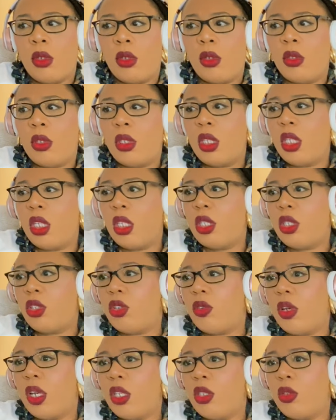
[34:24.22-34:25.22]
Jonesy is
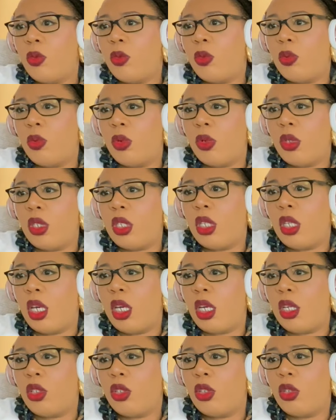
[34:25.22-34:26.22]
trying to
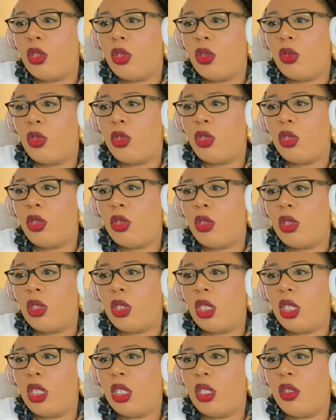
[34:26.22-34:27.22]
protect you.
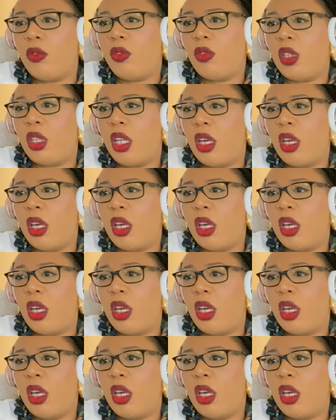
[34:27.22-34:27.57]
Jonesy is even